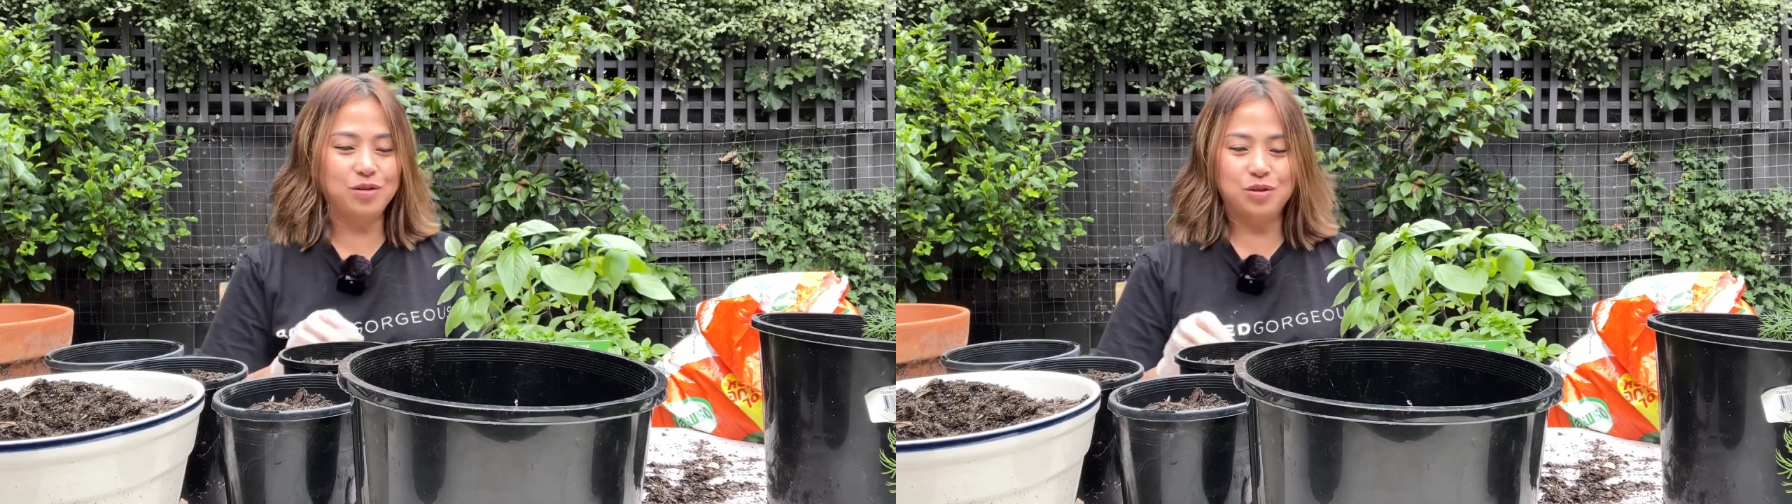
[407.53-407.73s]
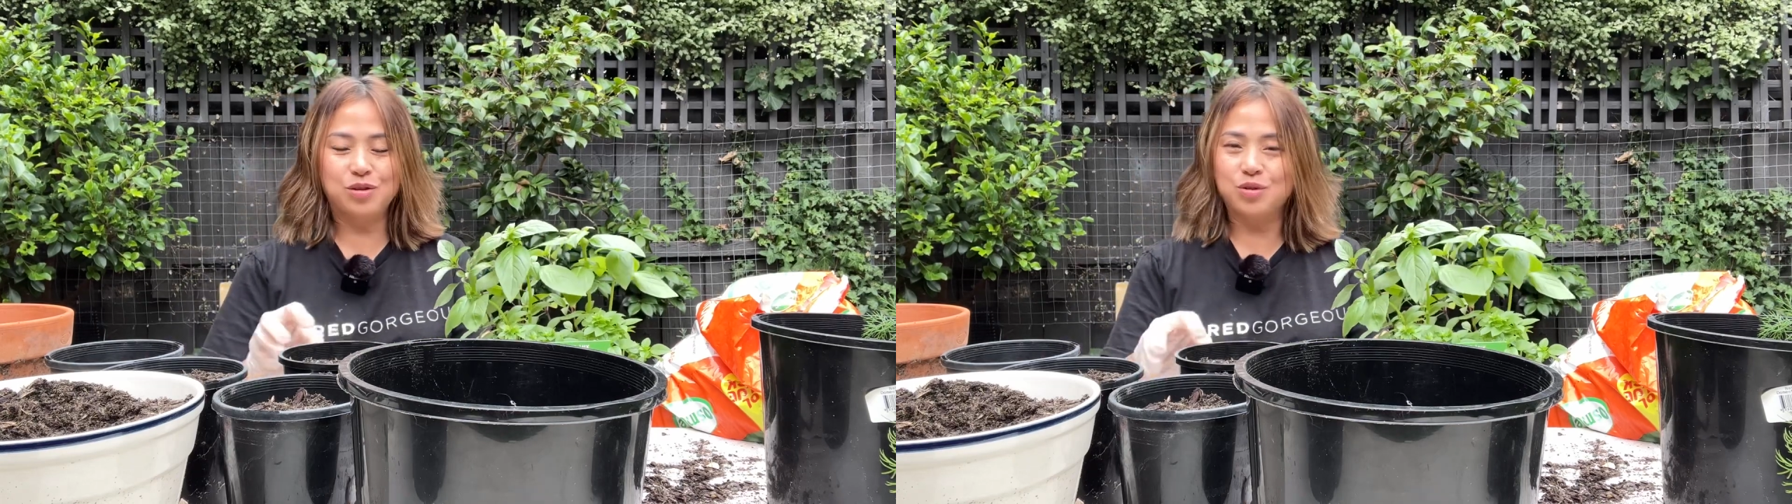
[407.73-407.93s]

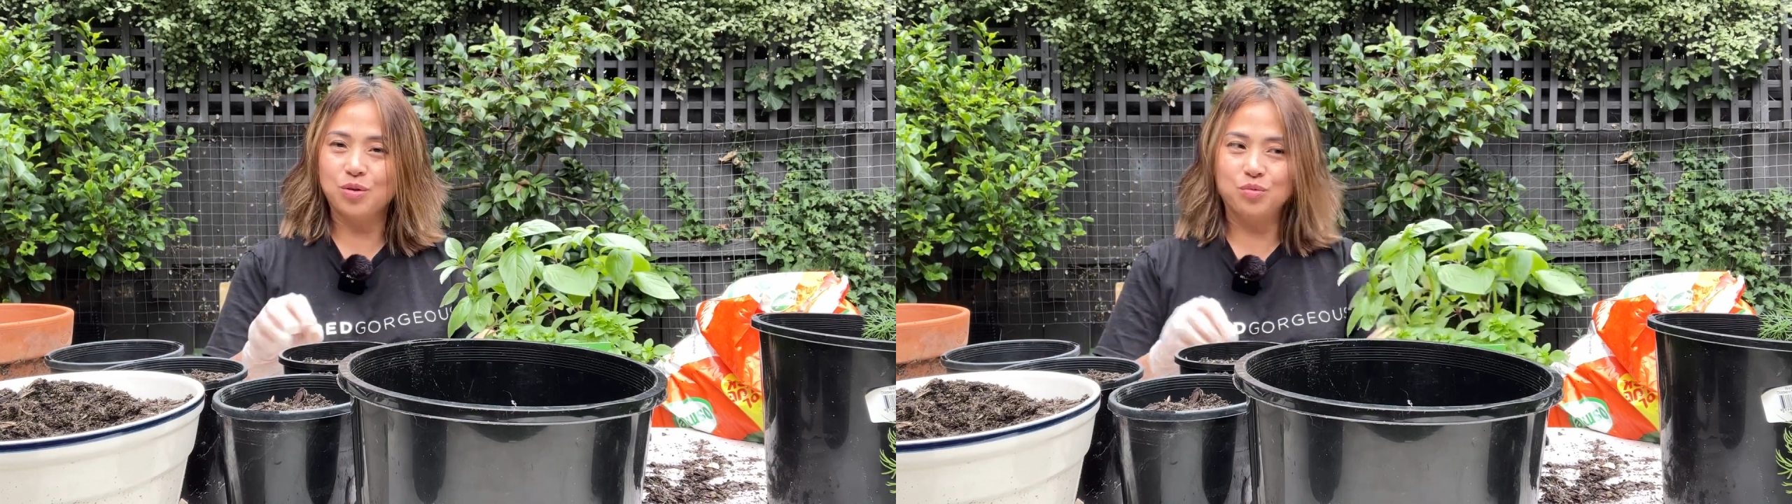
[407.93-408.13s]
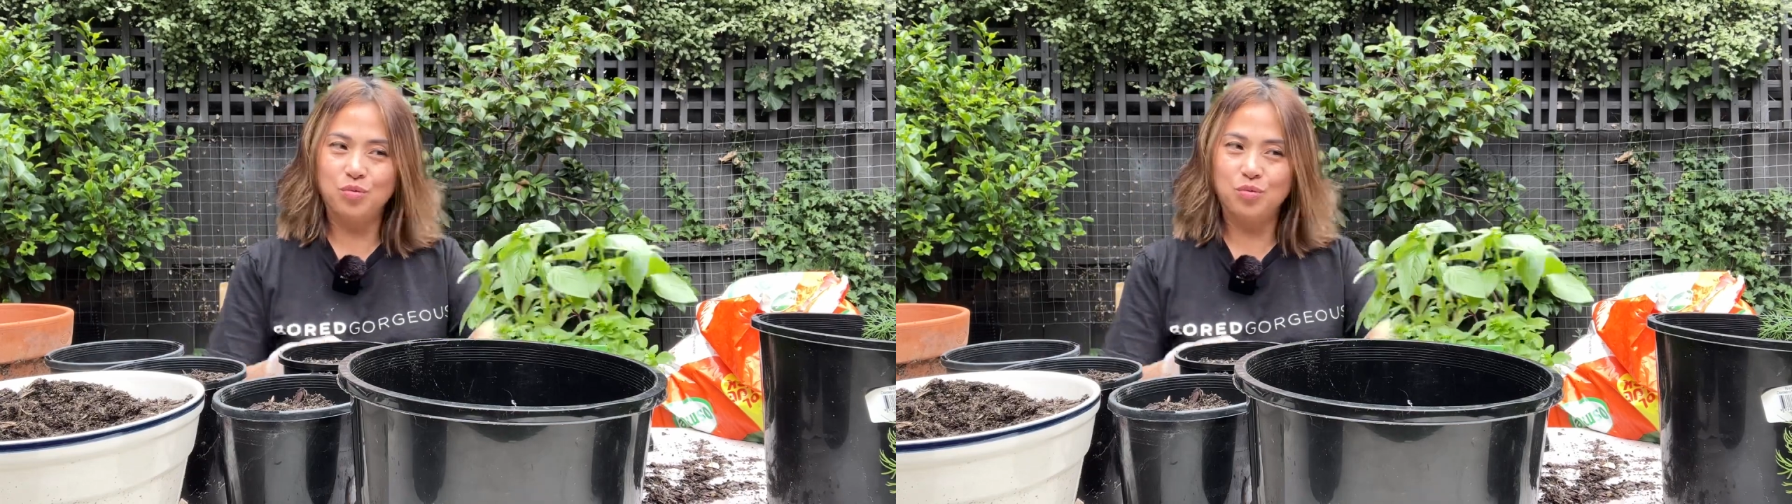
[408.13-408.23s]
too sure